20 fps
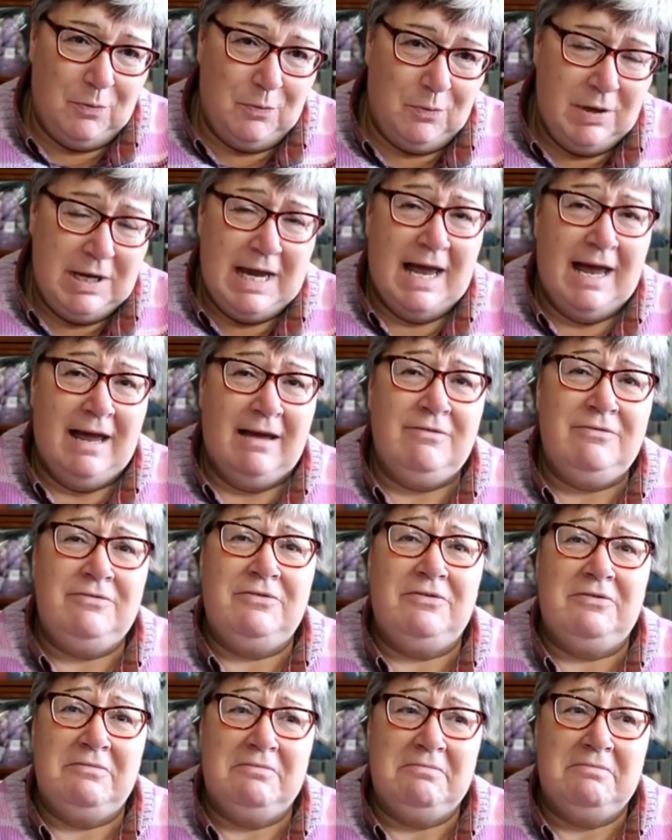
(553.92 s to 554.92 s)
we have
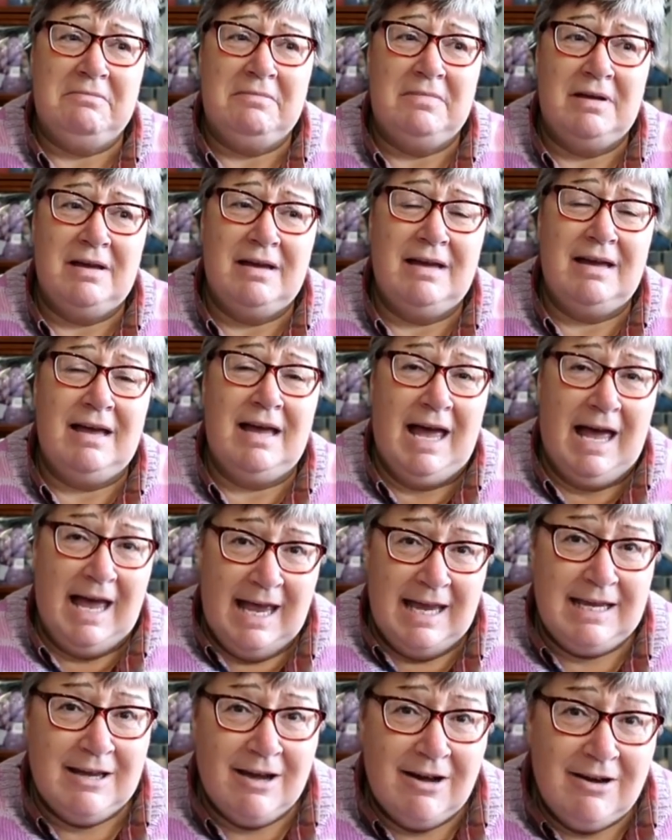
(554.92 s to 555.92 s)

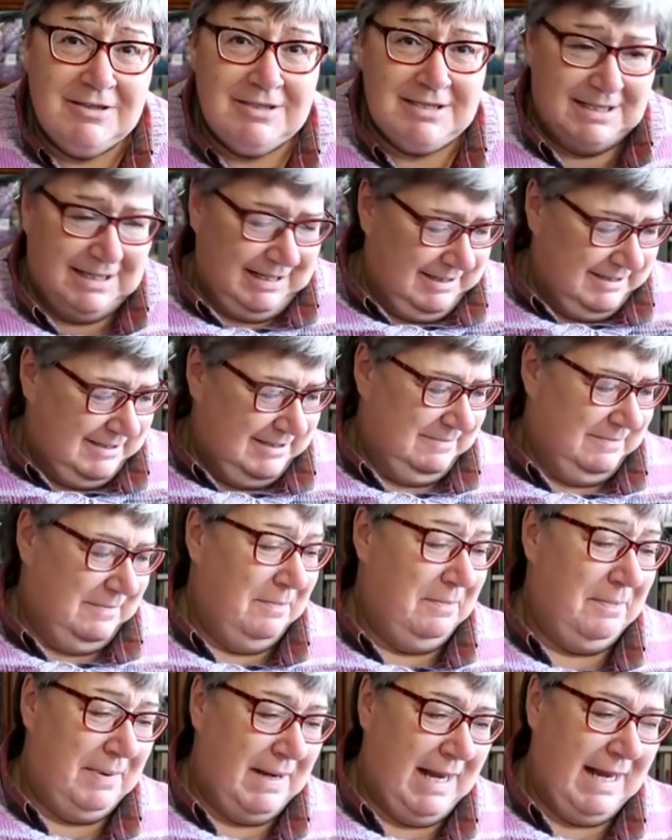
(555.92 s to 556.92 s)
a car seat
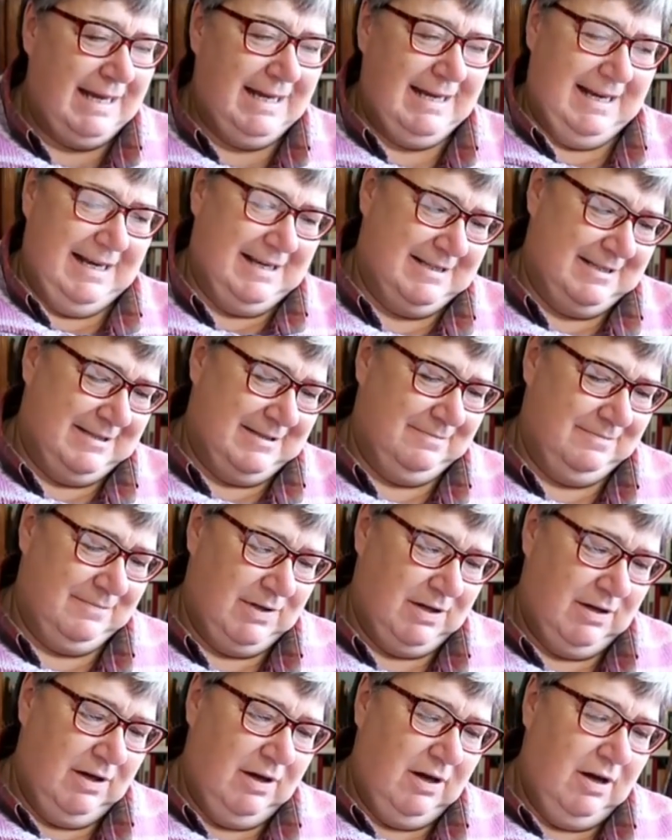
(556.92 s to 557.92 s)
blanket,
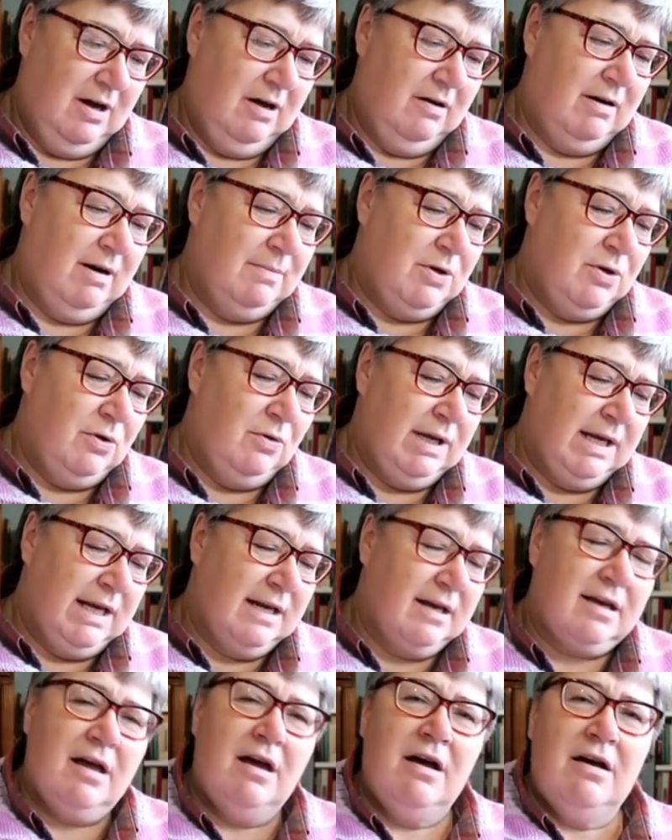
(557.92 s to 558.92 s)
or I'm calling
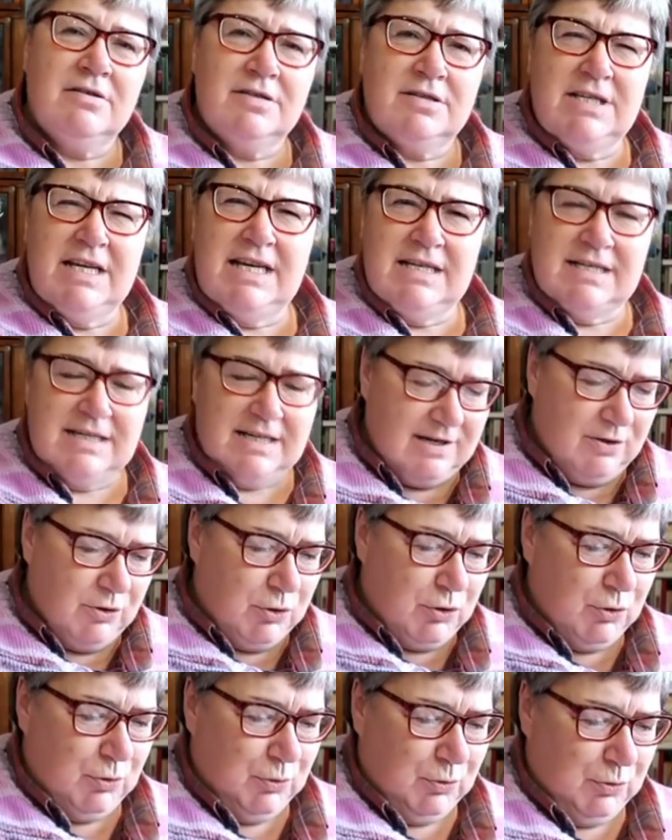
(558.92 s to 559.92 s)
it a car seat
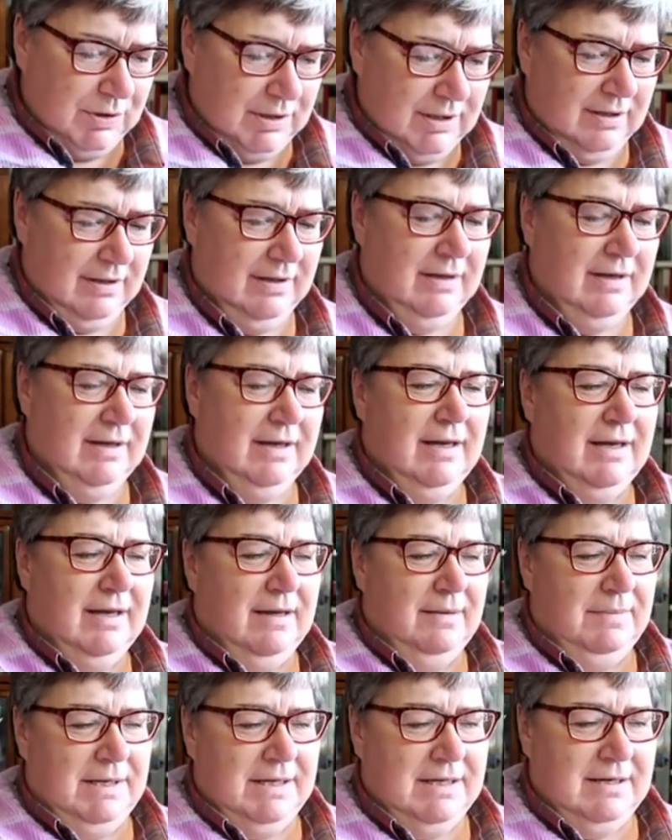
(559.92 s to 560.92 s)
cocoon
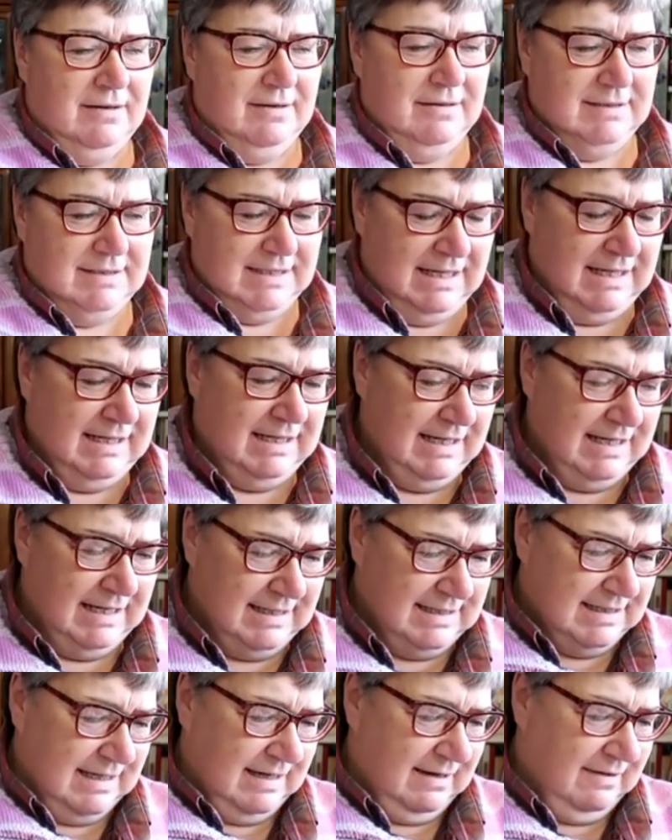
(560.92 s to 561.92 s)
because it
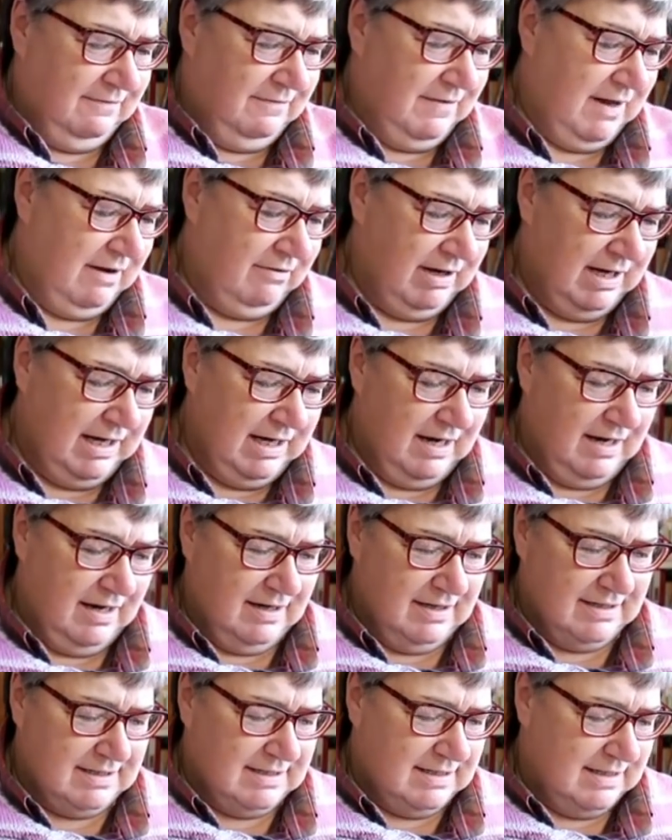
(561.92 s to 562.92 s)
is very
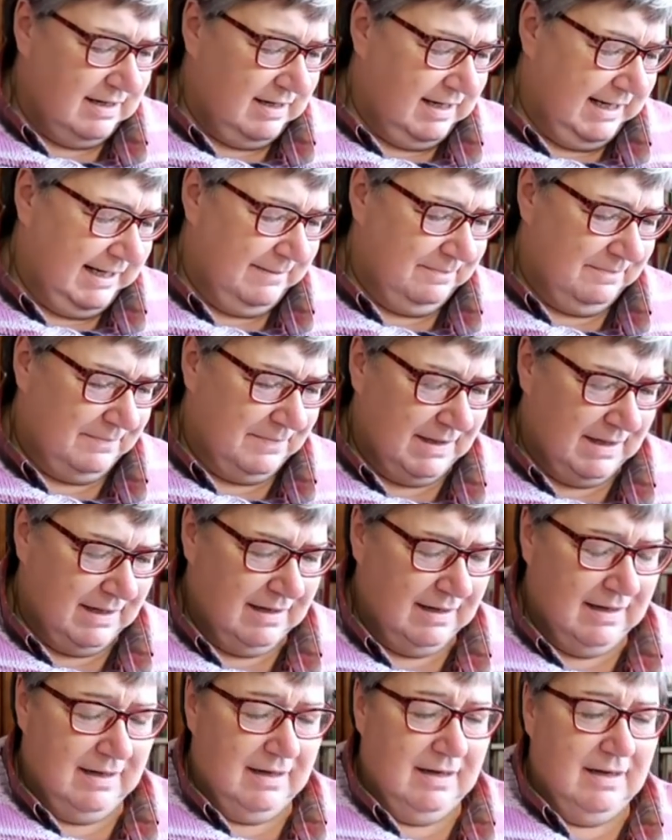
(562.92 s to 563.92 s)
snuggly.
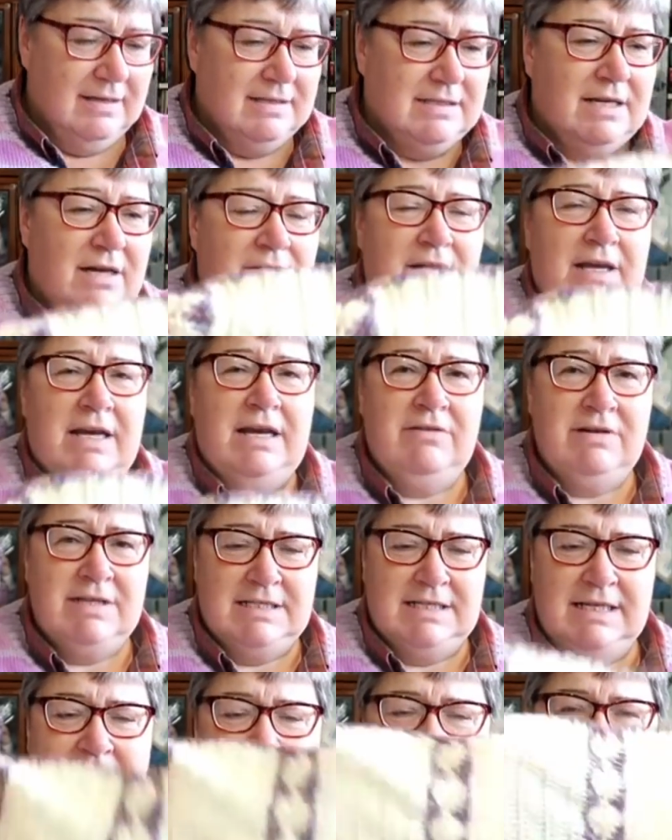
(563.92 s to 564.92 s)
So here
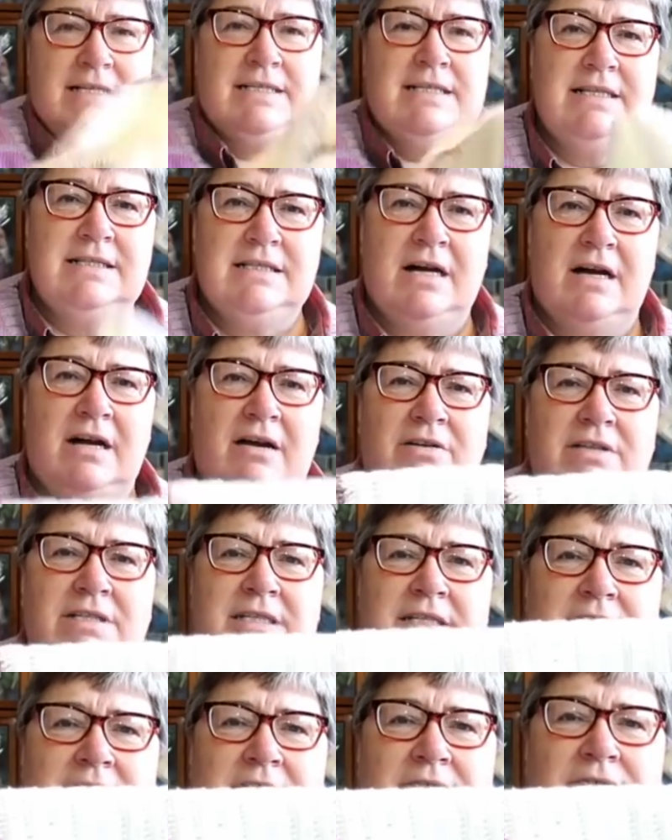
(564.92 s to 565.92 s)
it is in its
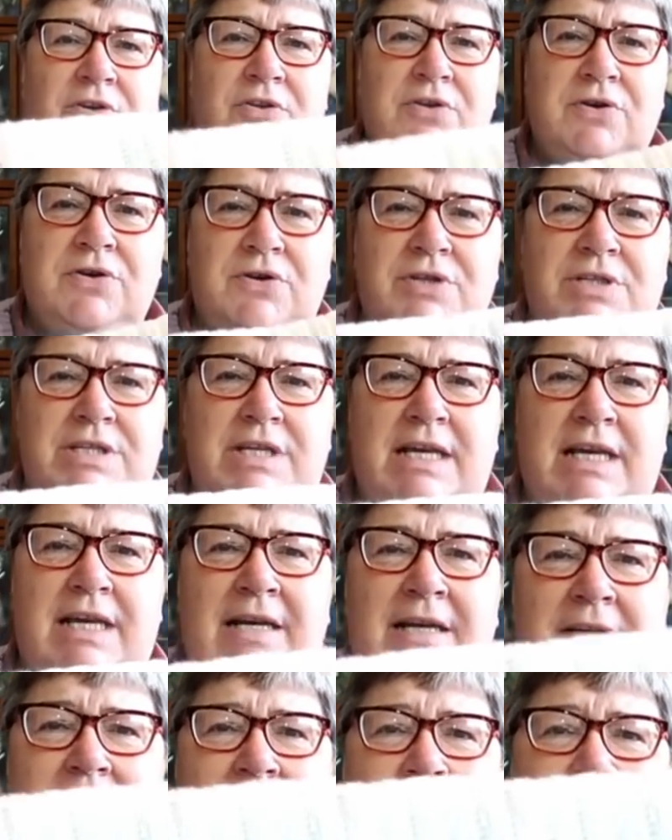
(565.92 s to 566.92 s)
entirety. So you've got the hood
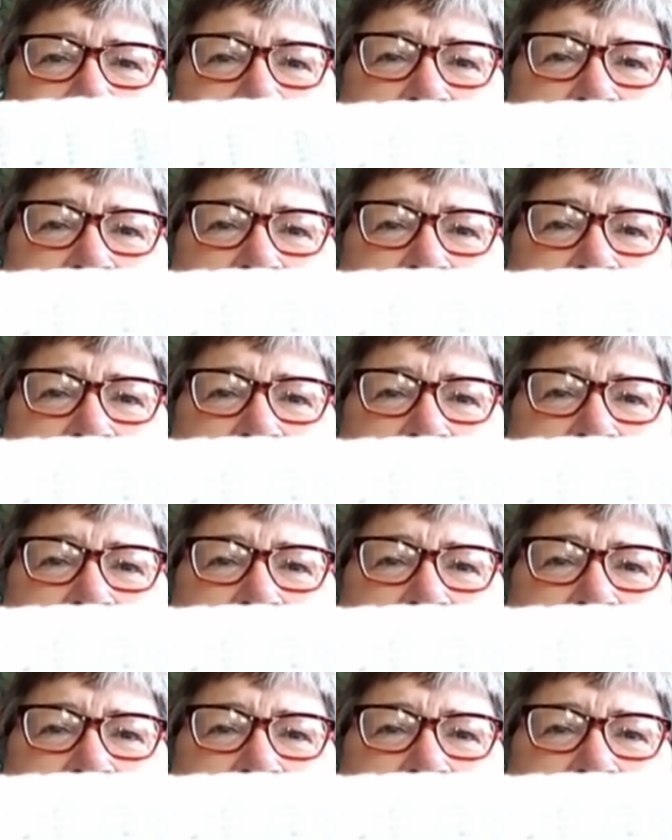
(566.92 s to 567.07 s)
here,